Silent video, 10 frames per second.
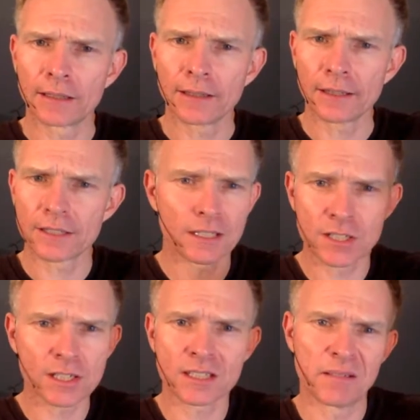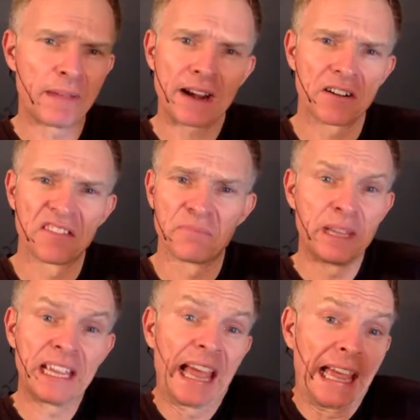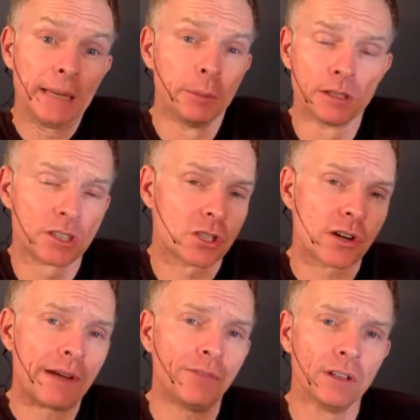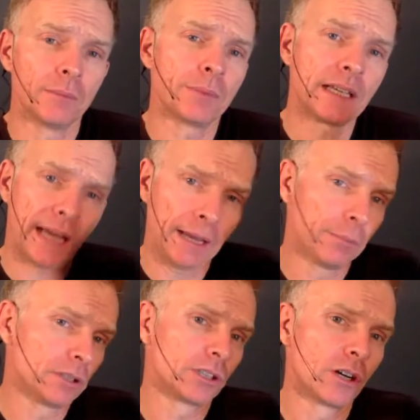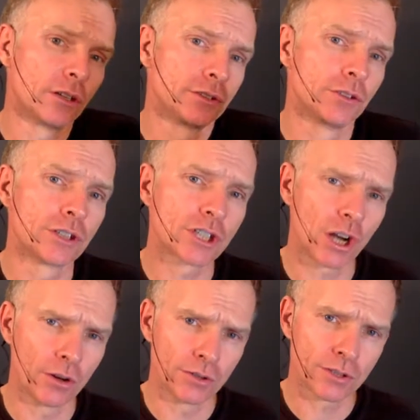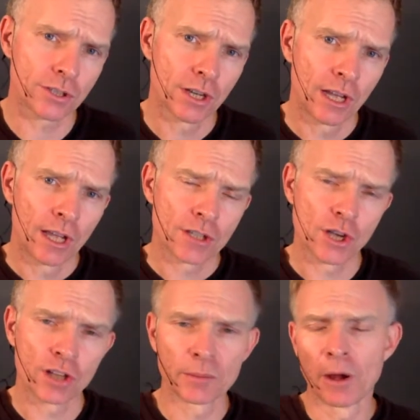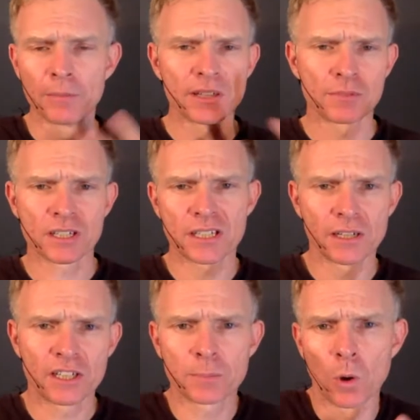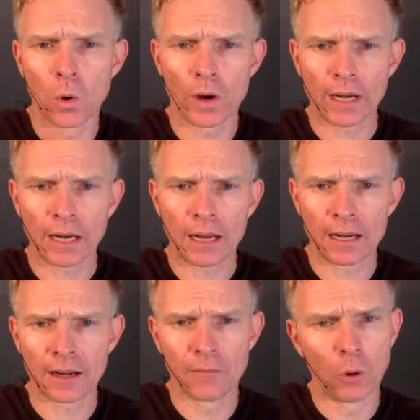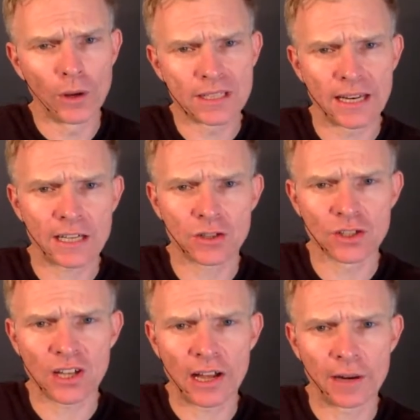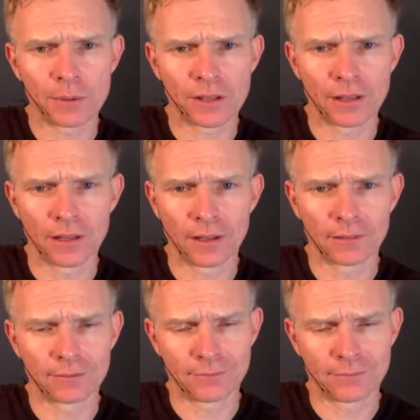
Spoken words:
it's just a matter of being able to travel and being able to go do the shows. So at the moment, I'm just exploring kind of more intellectual side with the